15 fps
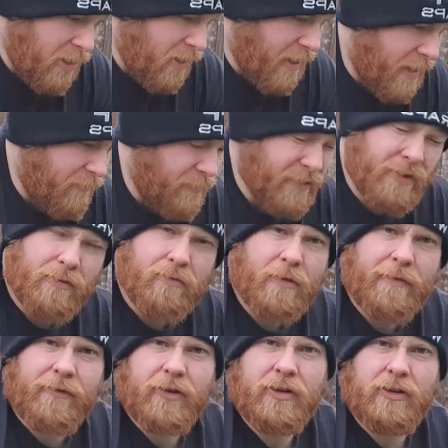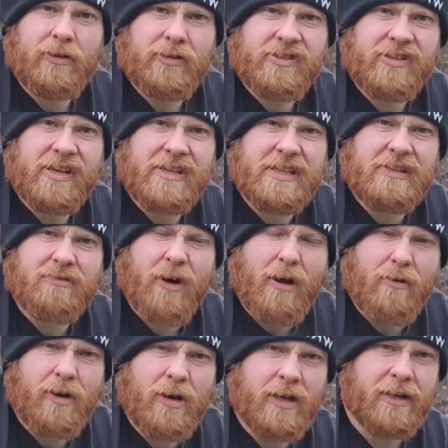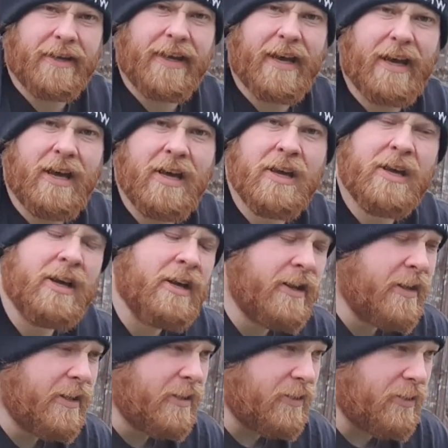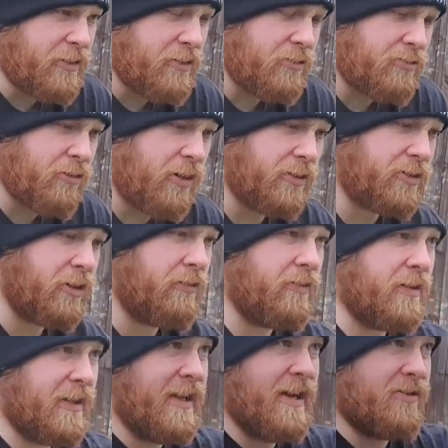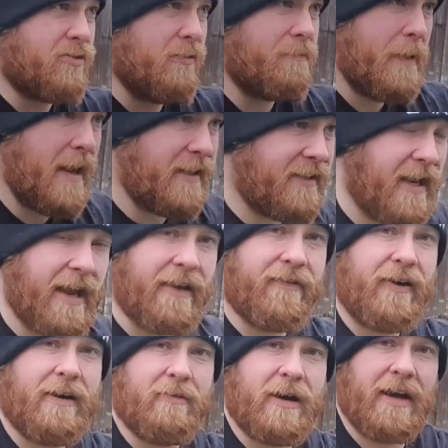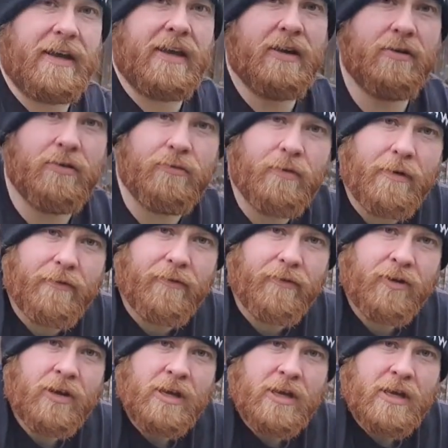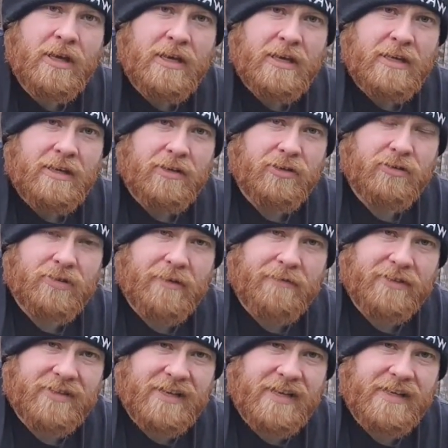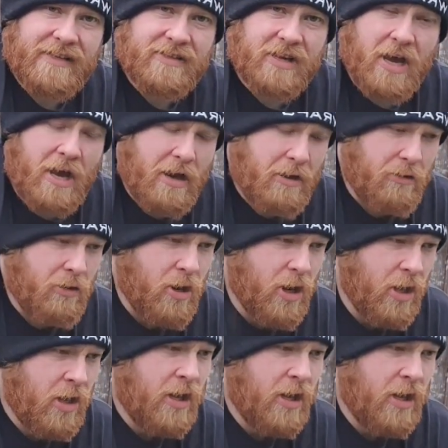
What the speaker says: like how we done with the seated row earlier, you could try doing an actual pec deck that way with using the seat. So